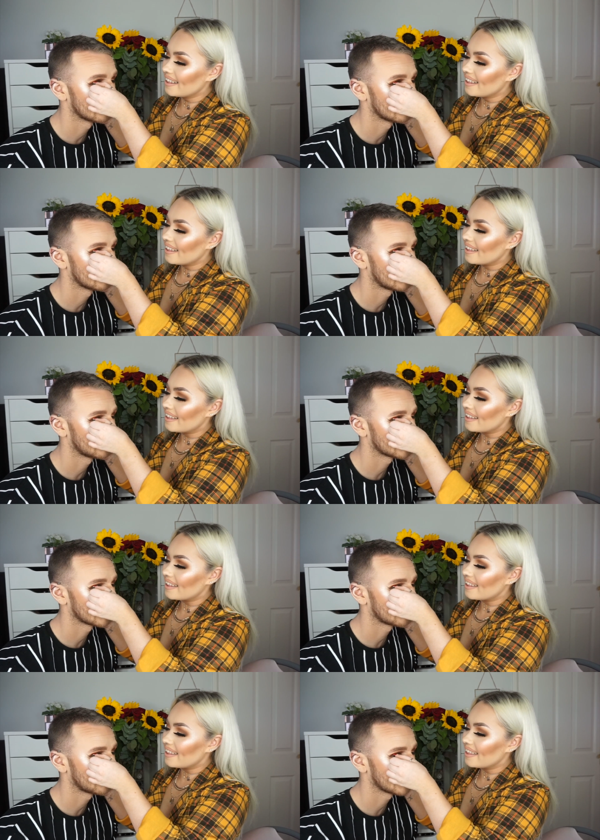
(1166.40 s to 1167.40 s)
Speaker 1: I wish
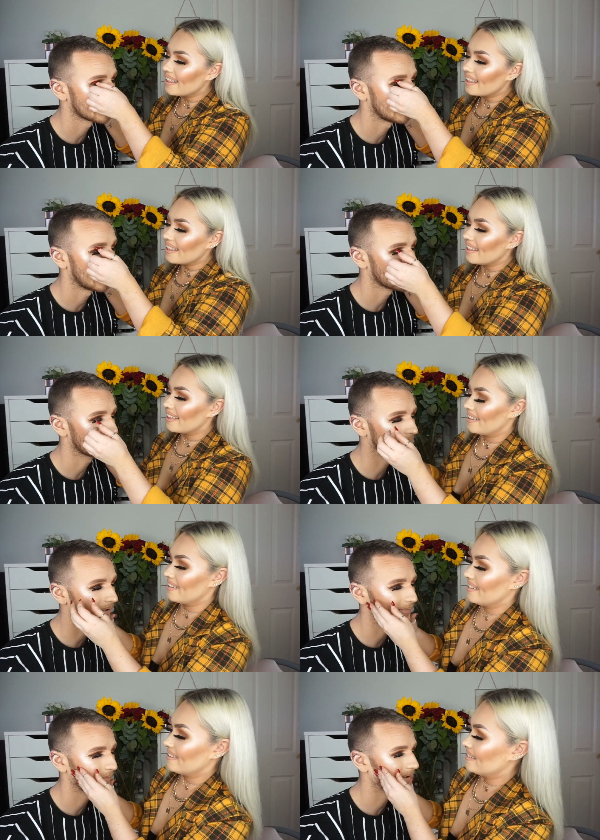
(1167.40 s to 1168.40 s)
I could press next on
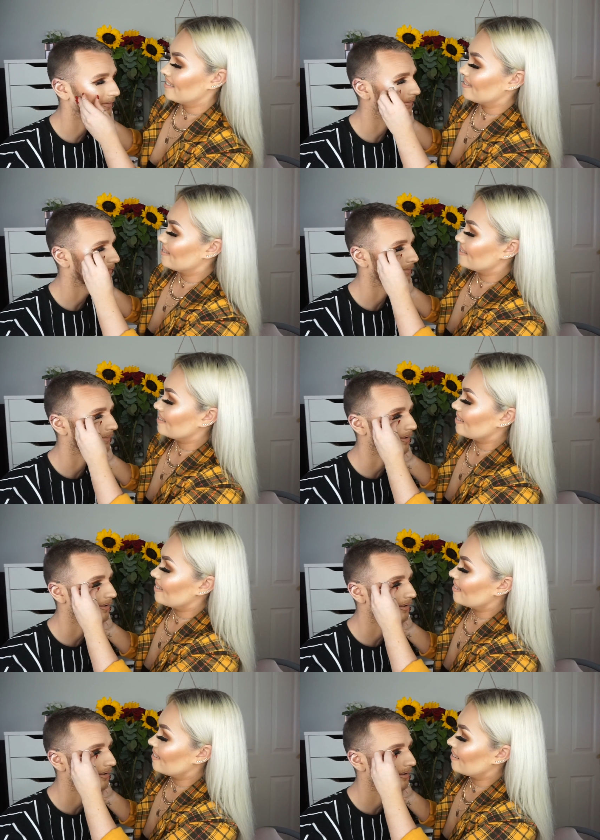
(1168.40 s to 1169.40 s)
this, but okay